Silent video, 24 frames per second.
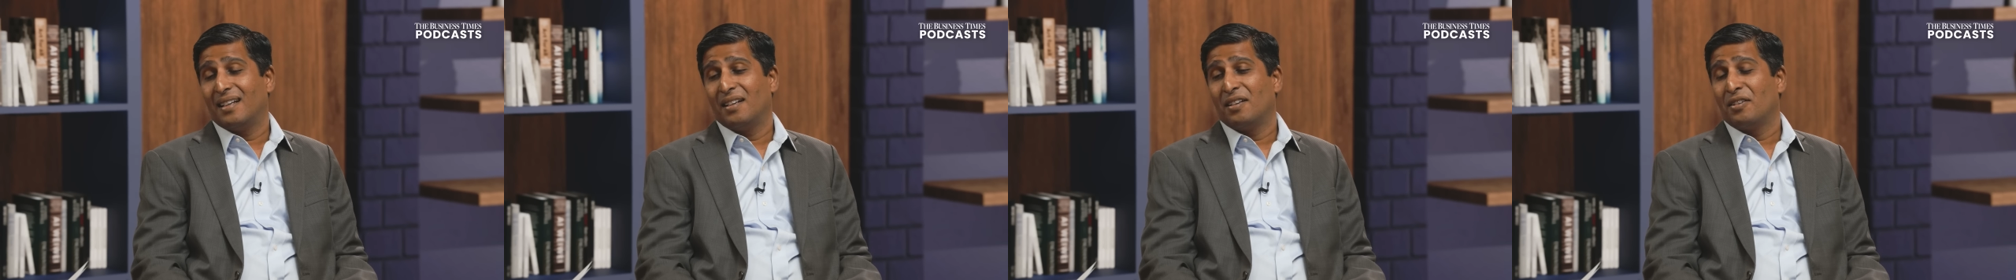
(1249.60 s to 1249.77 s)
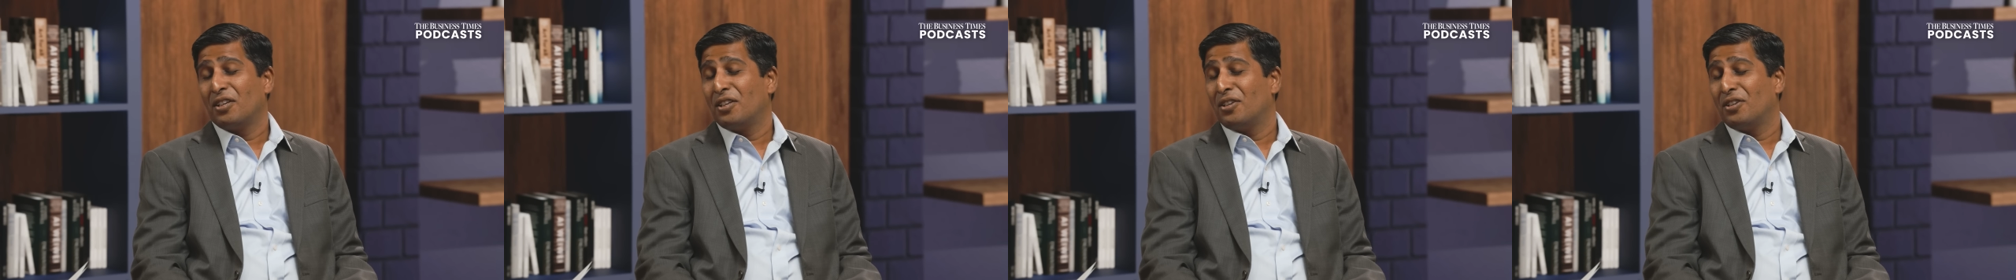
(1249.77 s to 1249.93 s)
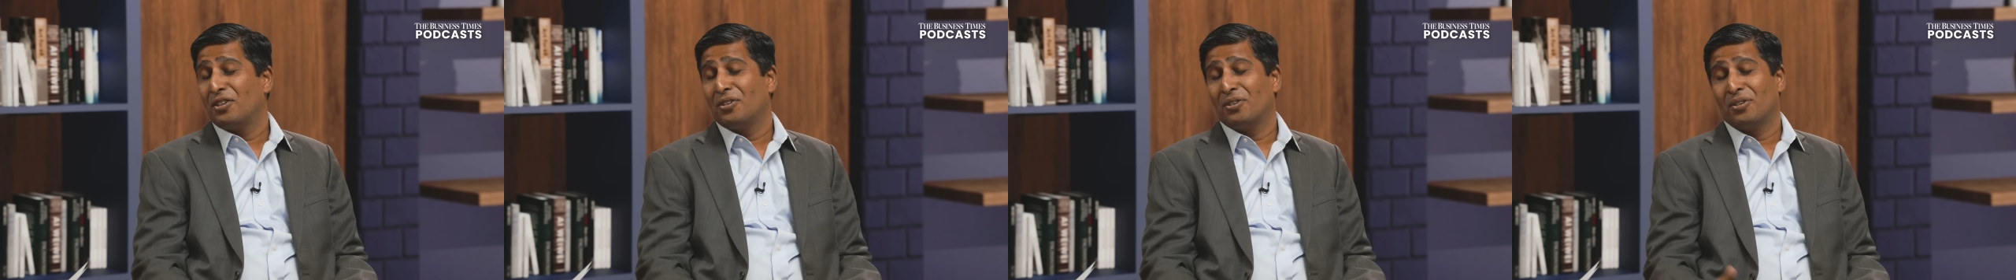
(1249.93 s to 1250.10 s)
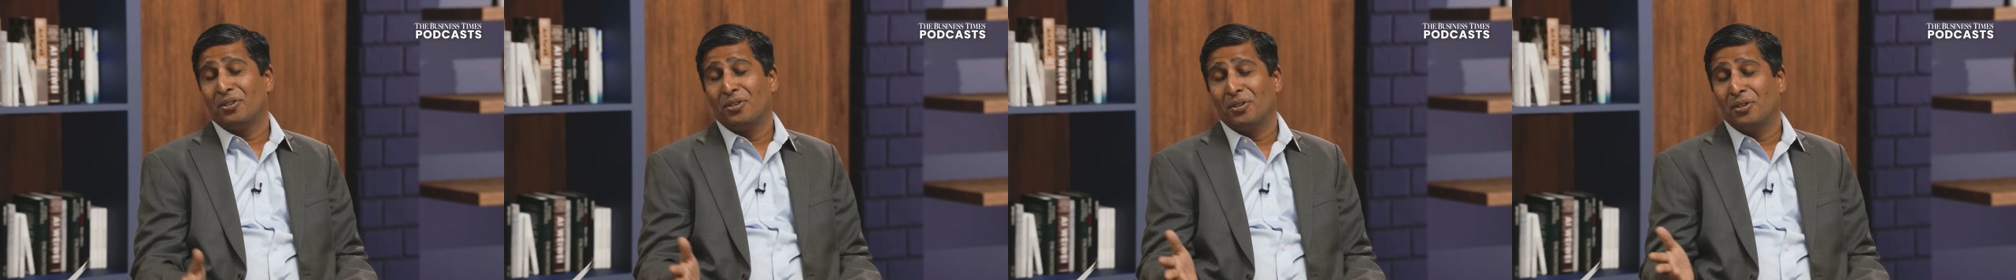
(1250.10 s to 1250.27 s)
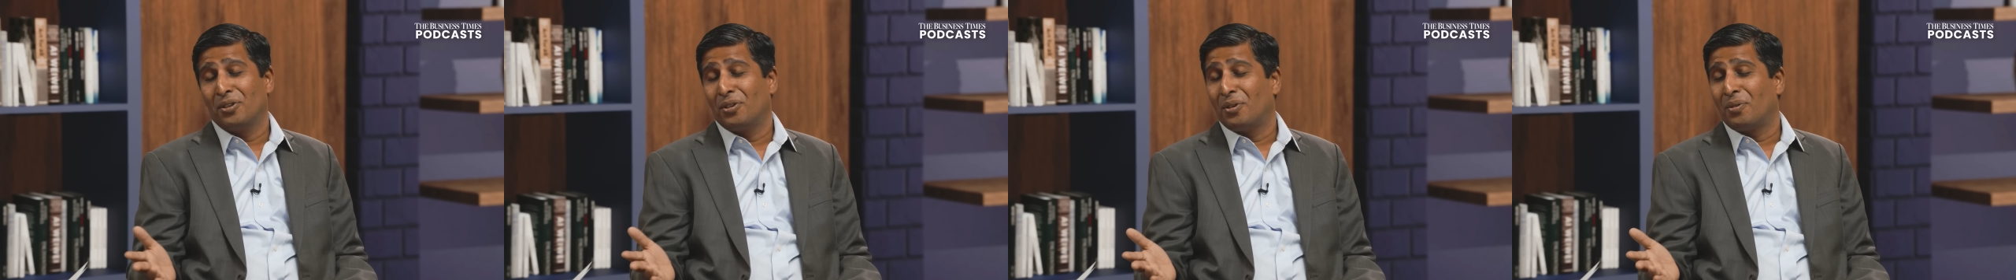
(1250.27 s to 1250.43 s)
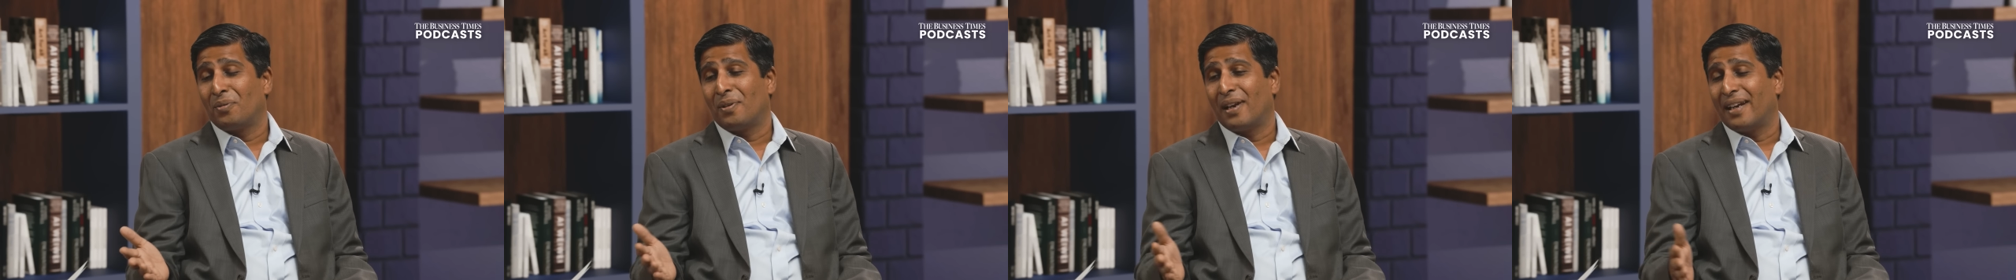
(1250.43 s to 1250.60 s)

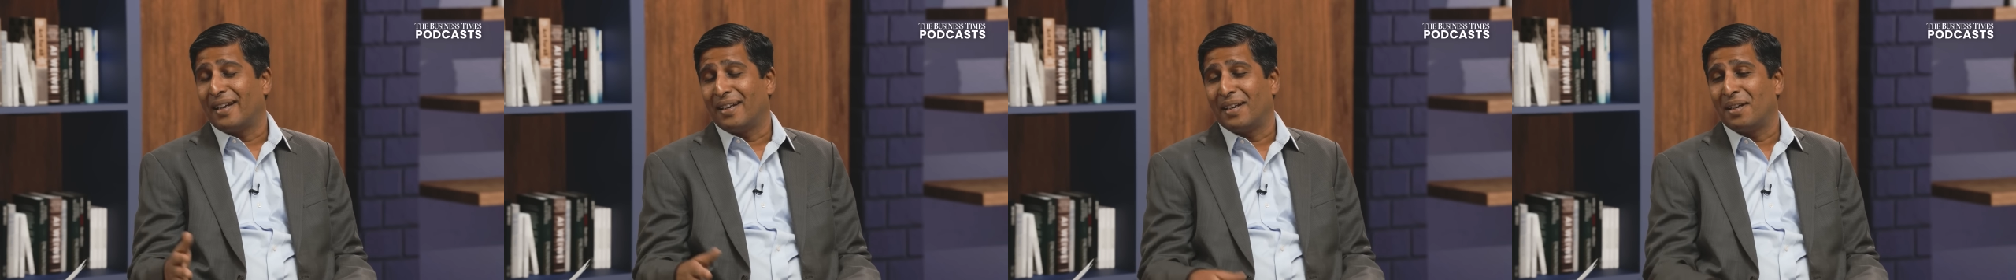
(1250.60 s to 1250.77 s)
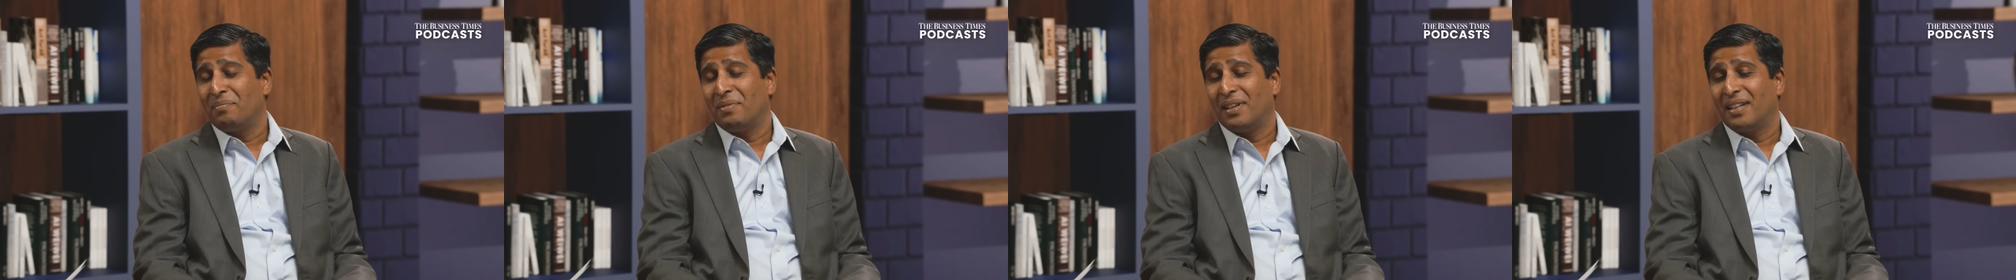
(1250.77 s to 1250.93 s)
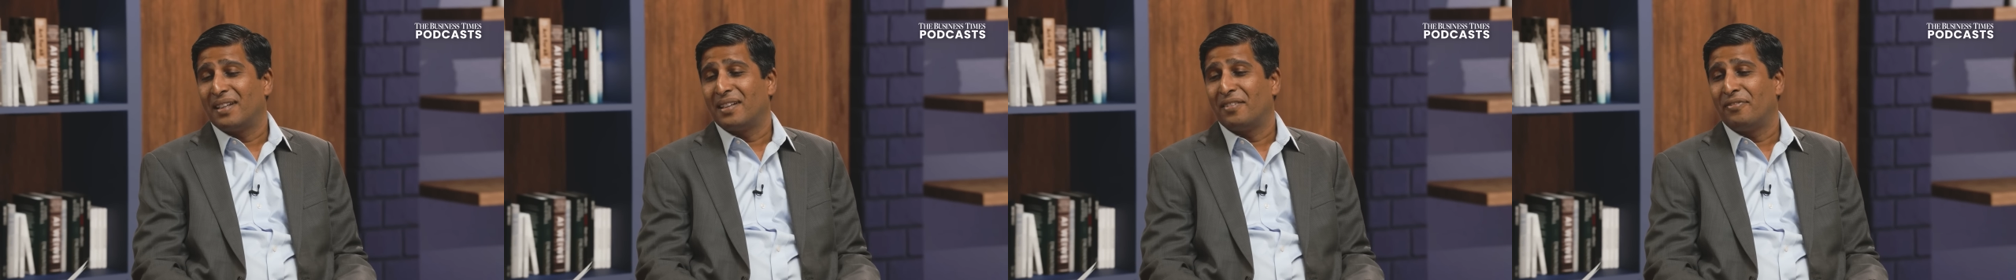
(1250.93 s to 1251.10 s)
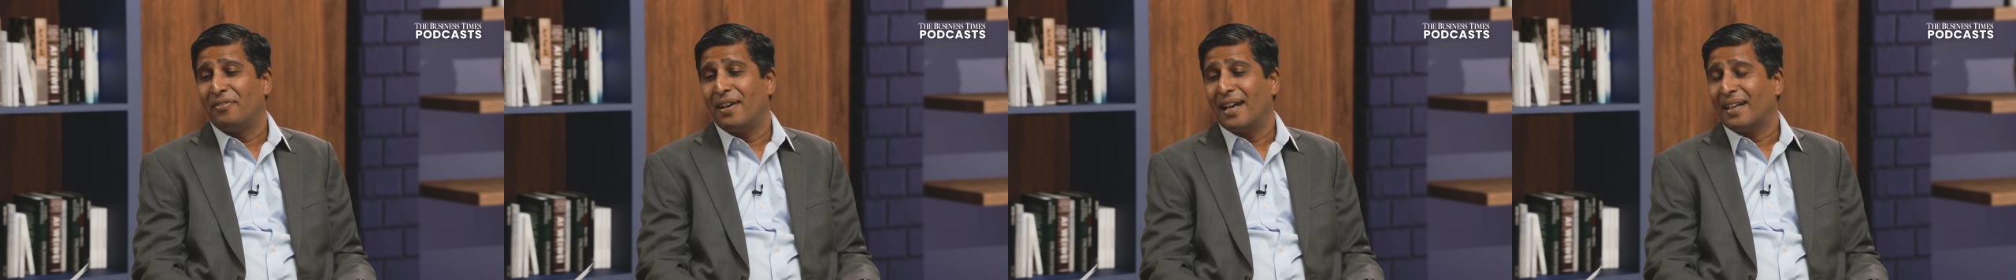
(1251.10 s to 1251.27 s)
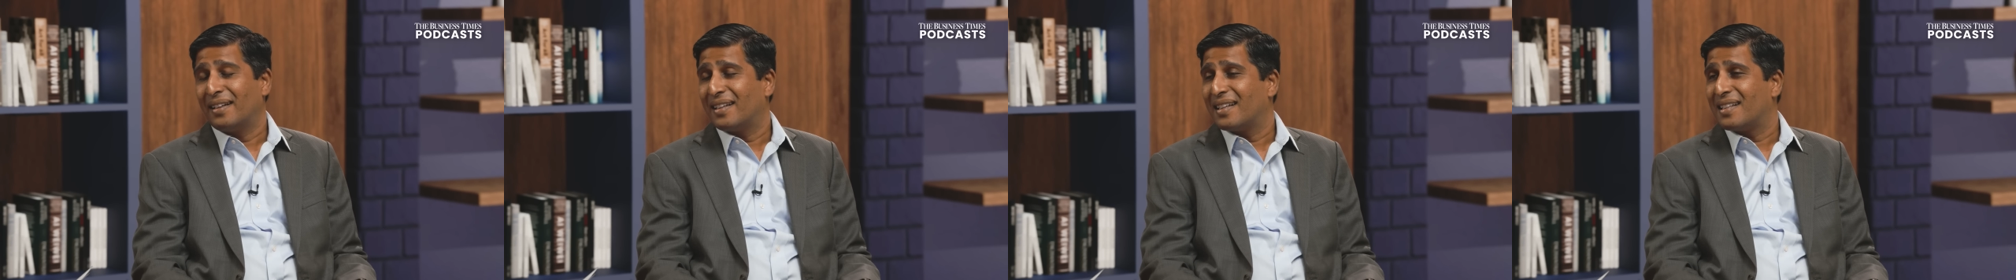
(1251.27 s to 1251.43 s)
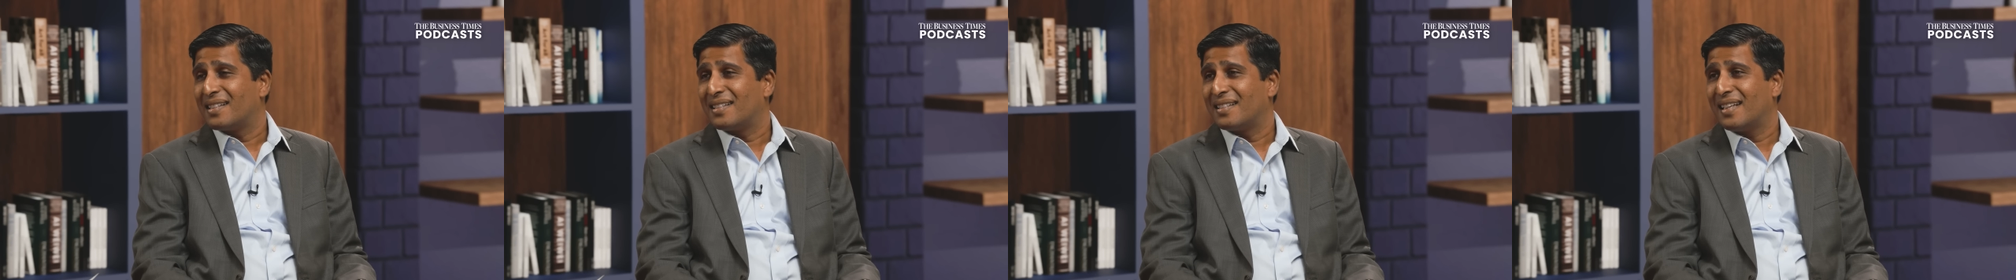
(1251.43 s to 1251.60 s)
You're right. The
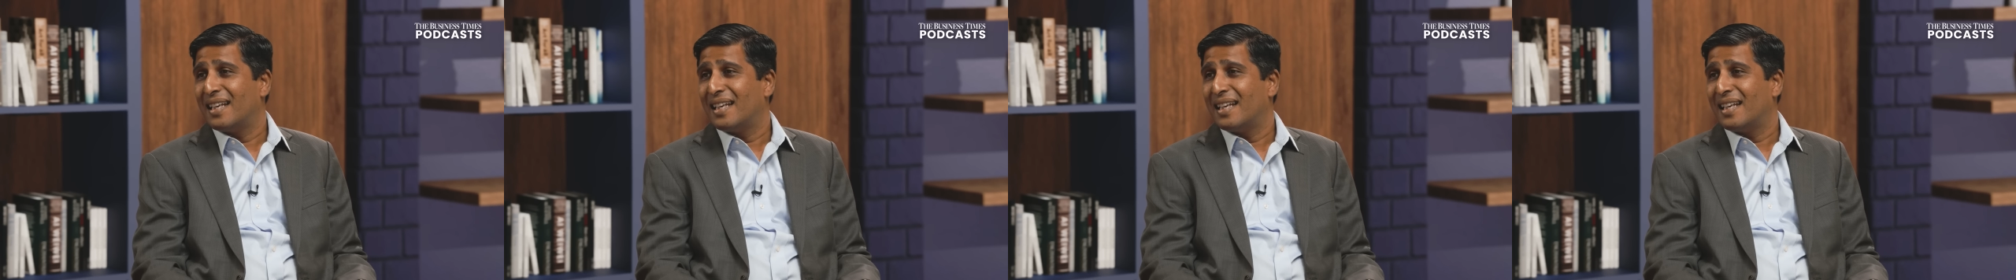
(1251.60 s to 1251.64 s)
fact is,